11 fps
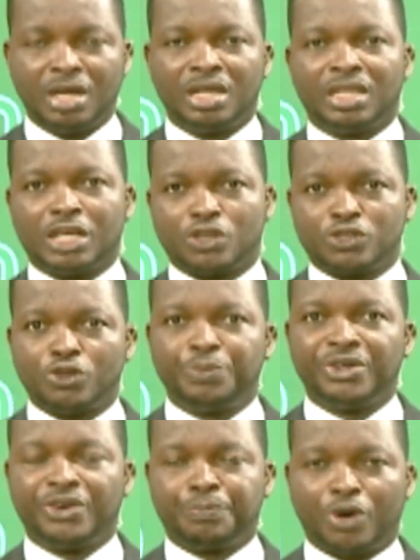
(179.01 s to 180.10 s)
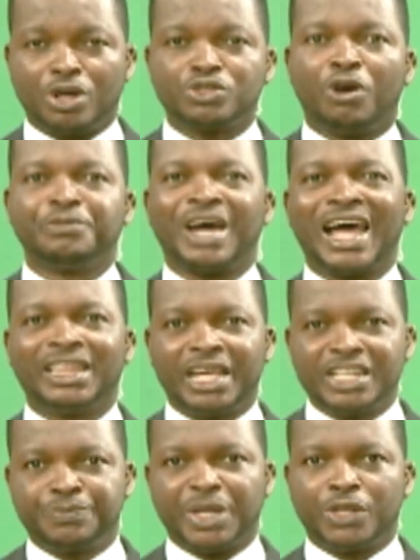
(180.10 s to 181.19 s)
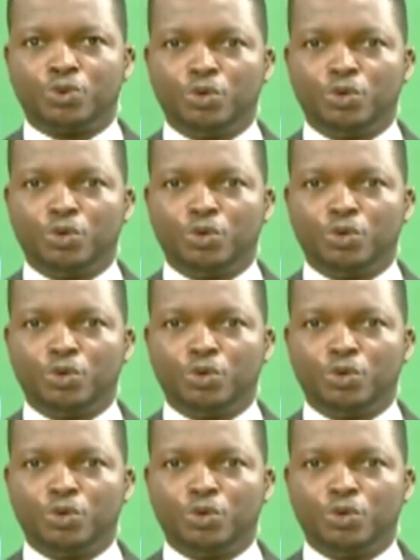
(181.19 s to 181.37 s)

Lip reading: There's also been reports of alleged medical